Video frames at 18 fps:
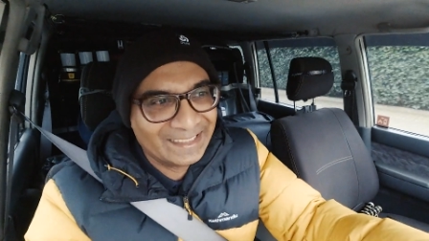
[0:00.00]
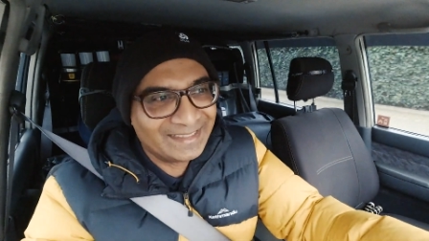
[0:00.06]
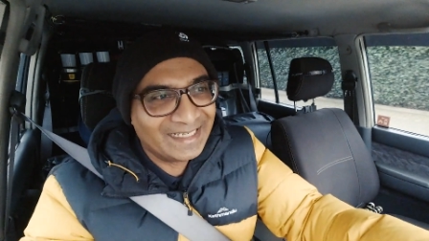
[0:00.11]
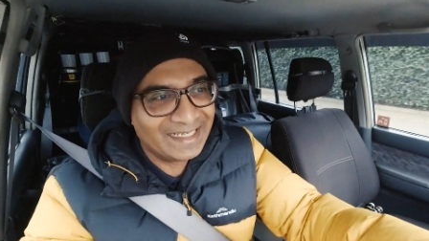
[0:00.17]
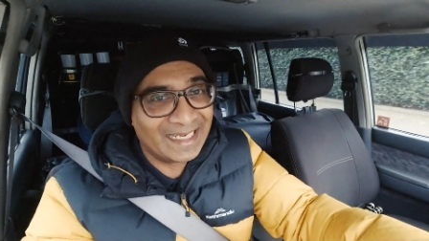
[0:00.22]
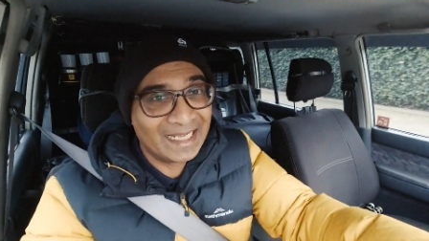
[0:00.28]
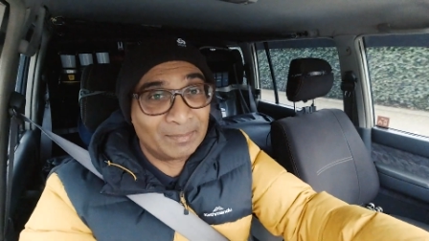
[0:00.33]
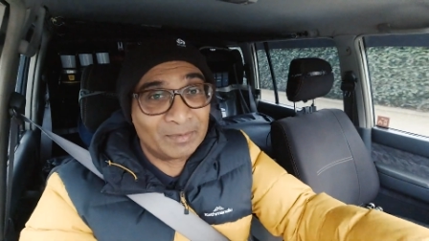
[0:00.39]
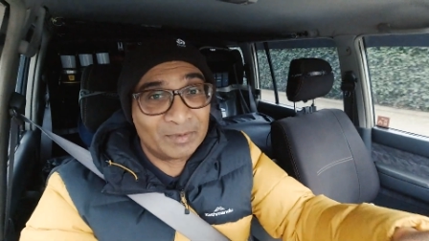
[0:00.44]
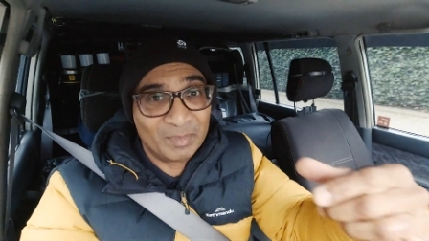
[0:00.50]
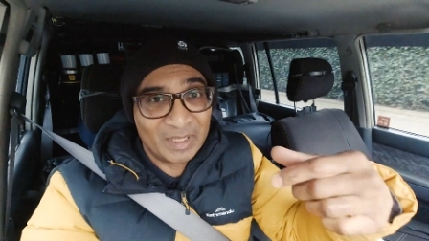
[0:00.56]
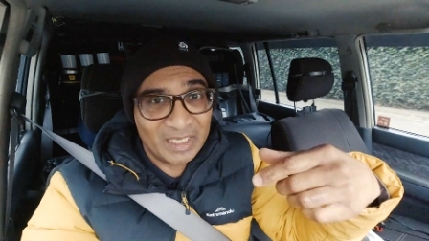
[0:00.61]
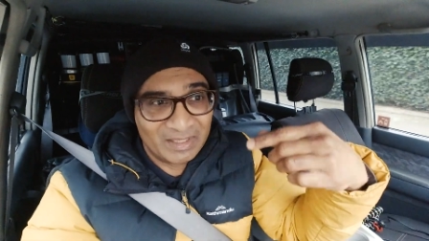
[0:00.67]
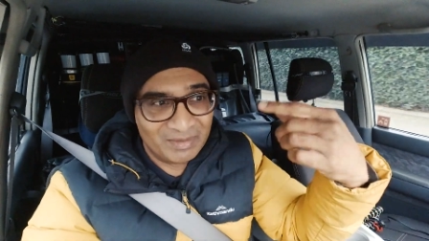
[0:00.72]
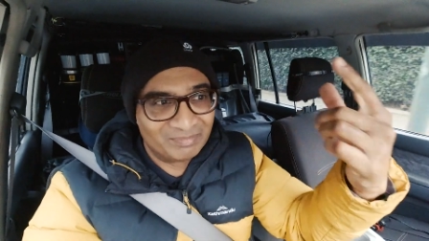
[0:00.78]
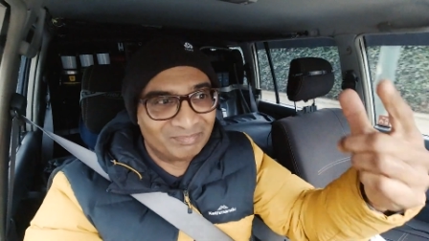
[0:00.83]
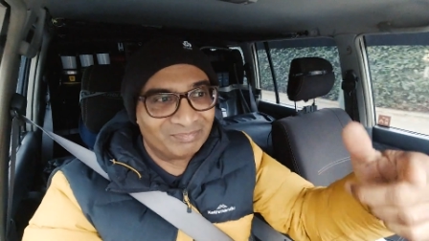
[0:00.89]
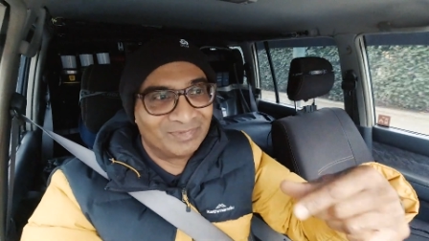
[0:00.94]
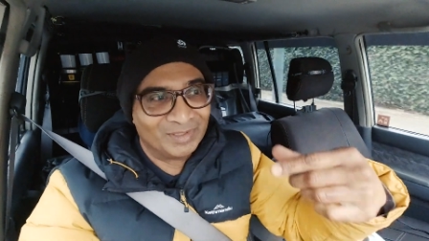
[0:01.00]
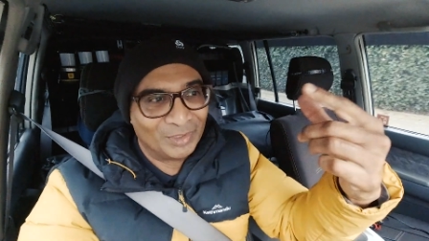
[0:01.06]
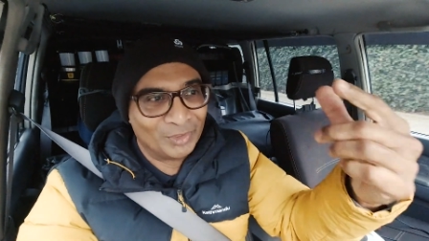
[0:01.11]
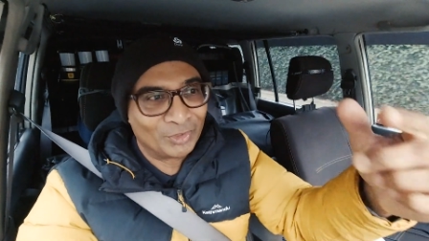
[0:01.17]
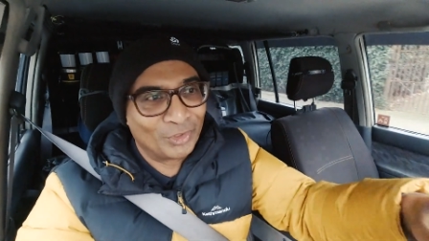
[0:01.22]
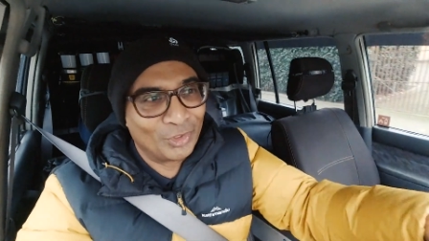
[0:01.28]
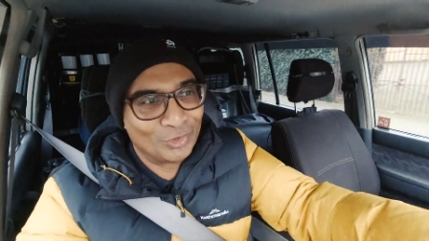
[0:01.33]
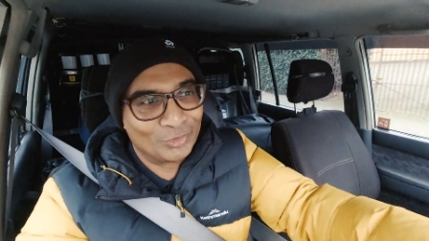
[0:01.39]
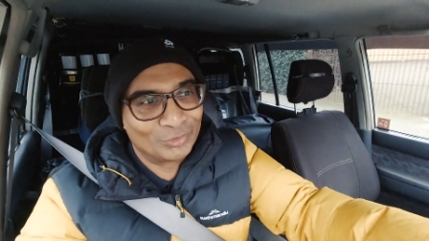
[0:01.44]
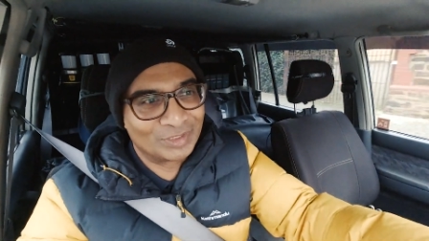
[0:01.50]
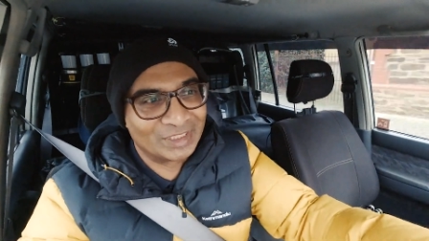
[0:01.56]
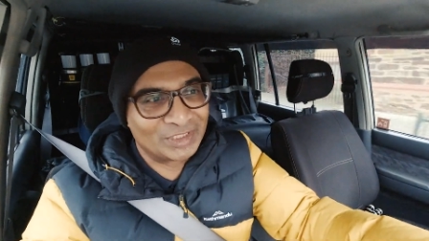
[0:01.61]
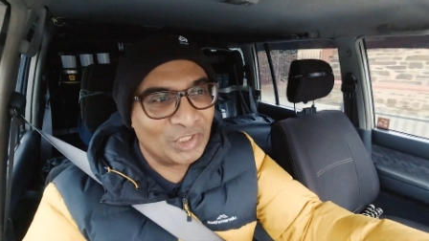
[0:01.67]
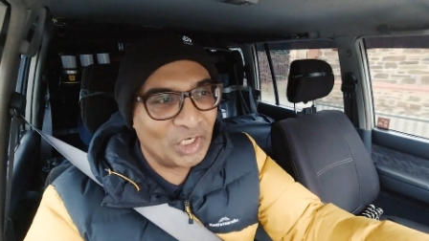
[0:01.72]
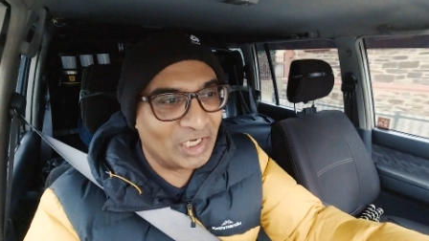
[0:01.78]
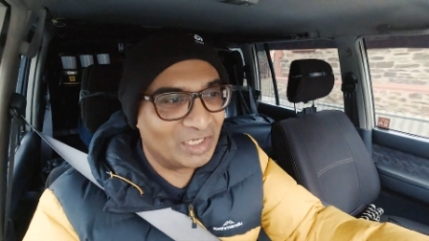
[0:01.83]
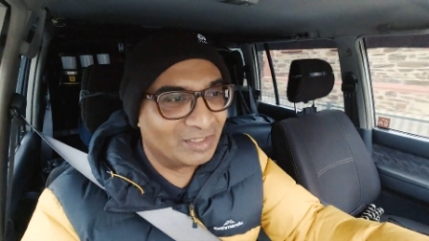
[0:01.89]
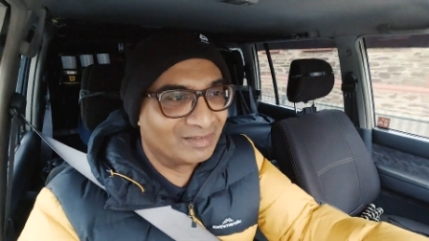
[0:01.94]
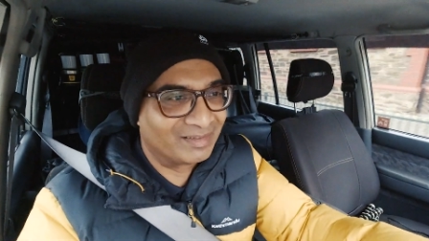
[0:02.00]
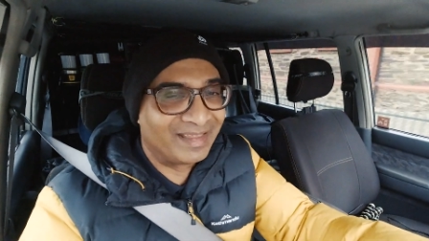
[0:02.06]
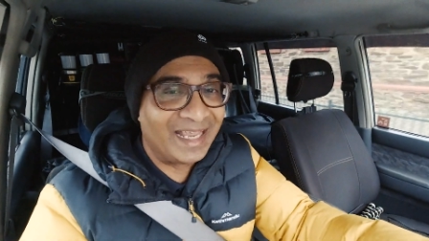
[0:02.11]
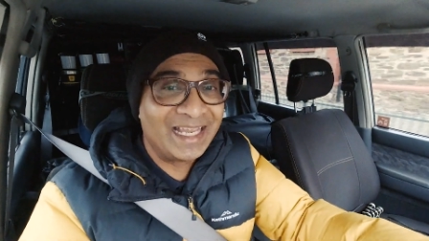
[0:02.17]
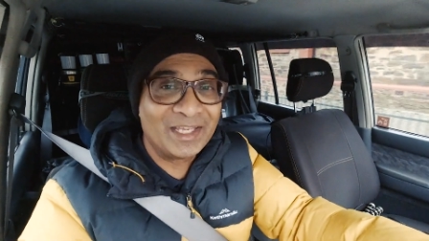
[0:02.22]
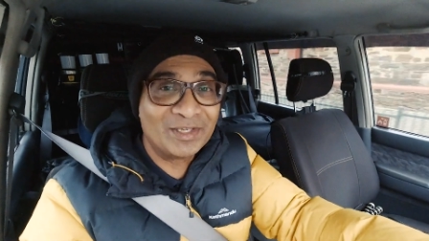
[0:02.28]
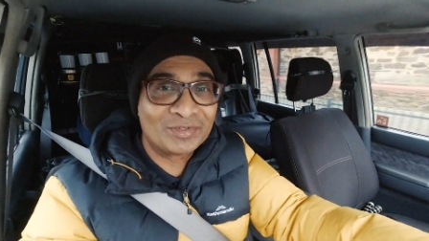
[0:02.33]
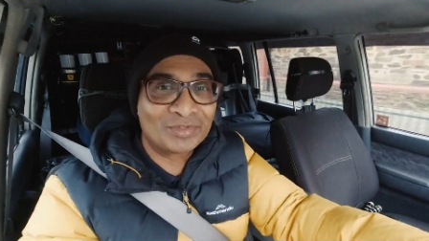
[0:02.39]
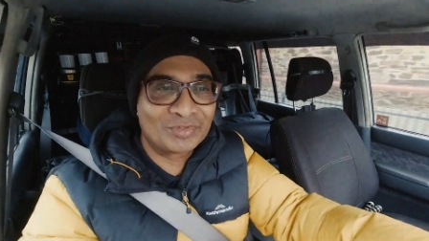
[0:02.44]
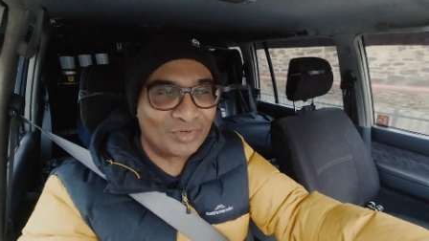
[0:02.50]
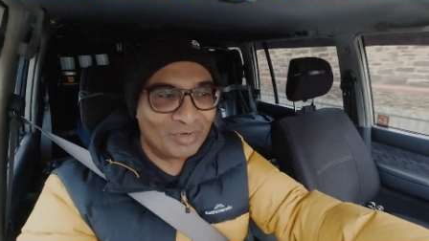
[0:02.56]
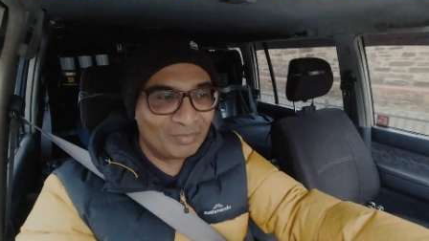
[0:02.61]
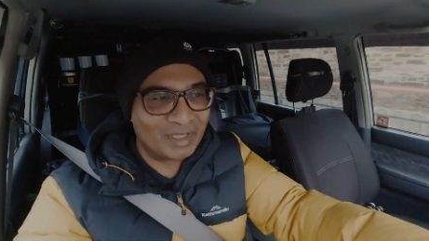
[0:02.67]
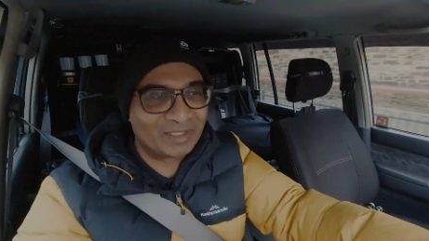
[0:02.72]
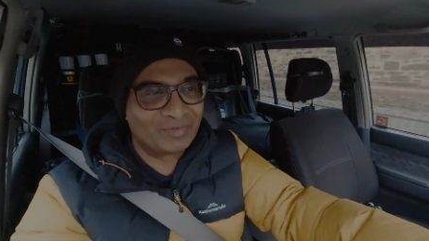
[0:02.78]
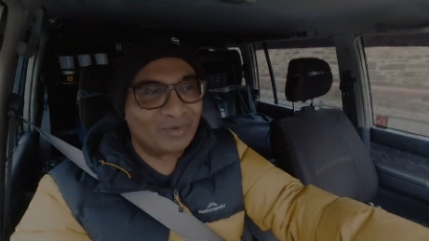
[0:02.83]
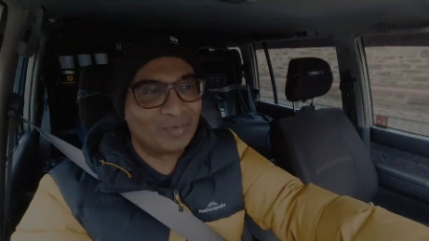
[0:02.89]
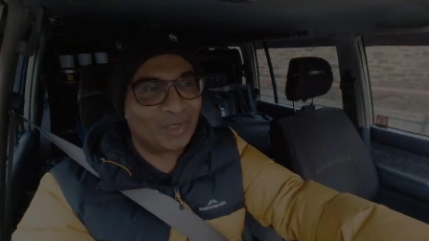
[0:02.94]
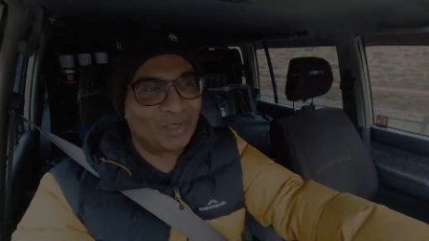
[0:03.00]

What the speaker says: That helps me grow the channel. Thank you so much for